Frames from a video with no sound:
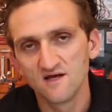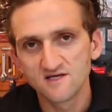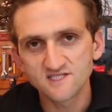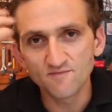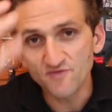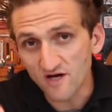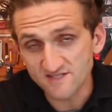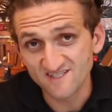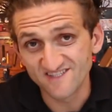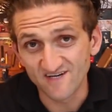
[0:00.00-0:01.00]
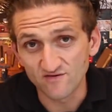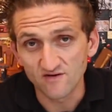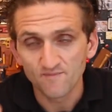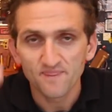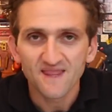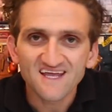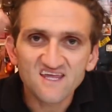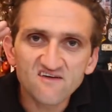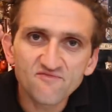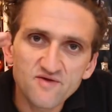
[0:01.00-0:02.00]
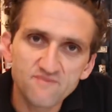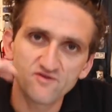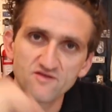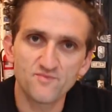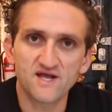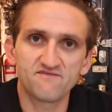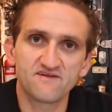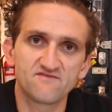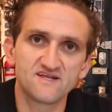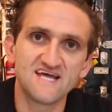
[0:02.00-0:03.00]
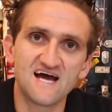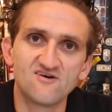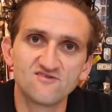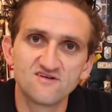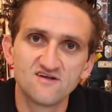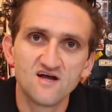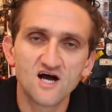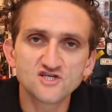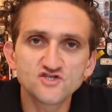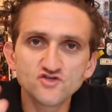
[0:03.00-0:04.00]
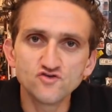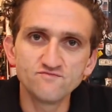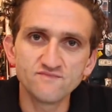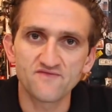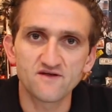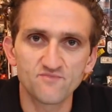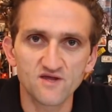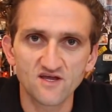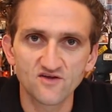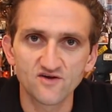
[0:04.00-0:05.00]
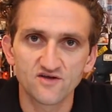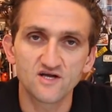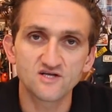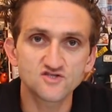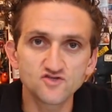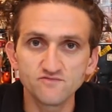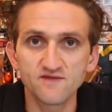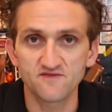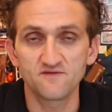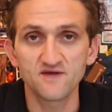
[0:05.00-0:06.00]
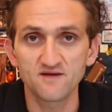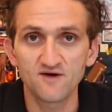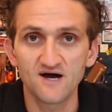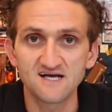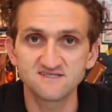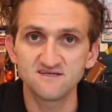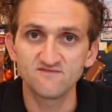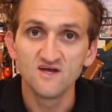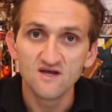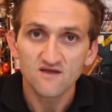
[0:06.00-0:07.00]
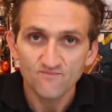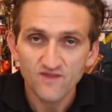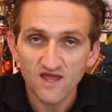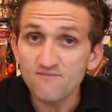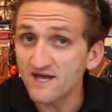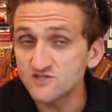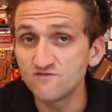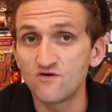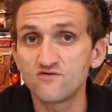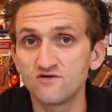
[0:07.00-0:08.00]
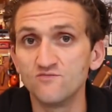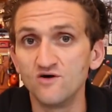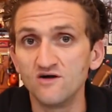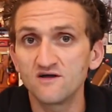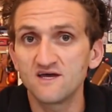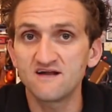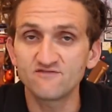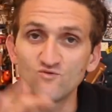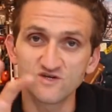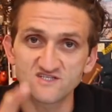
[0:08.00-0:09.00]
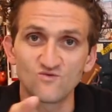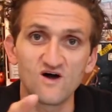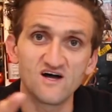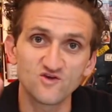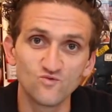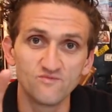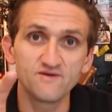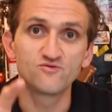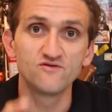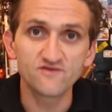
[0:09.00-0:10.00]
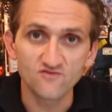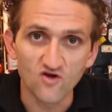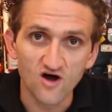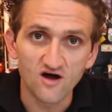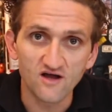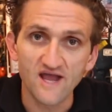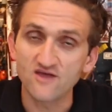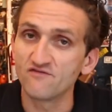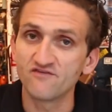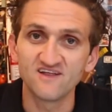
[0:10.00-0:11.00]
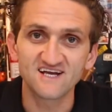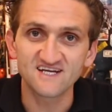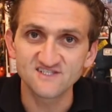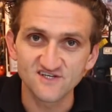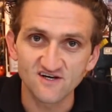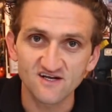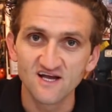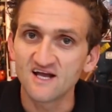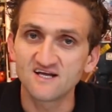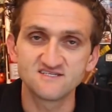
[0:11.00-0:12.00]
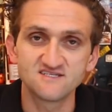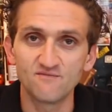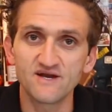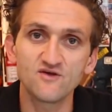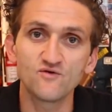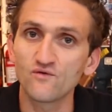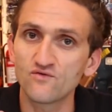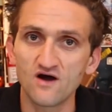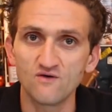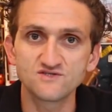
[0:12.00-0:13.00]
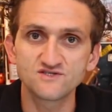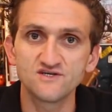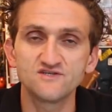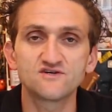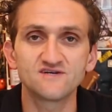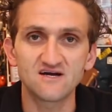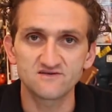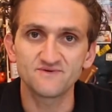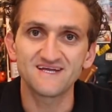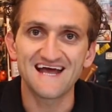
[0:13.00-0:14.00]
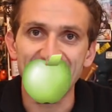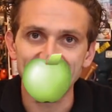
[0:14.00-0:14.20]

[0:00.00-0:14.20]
Some thoughts in general. Give people the benefit of the doubt. Assume that they're being good. Assume that they're being positive. It makes you vulnerable, and every once in a while you will be proven wrong and you'll feel like a jerk because somebody who you thought was good turned out to be an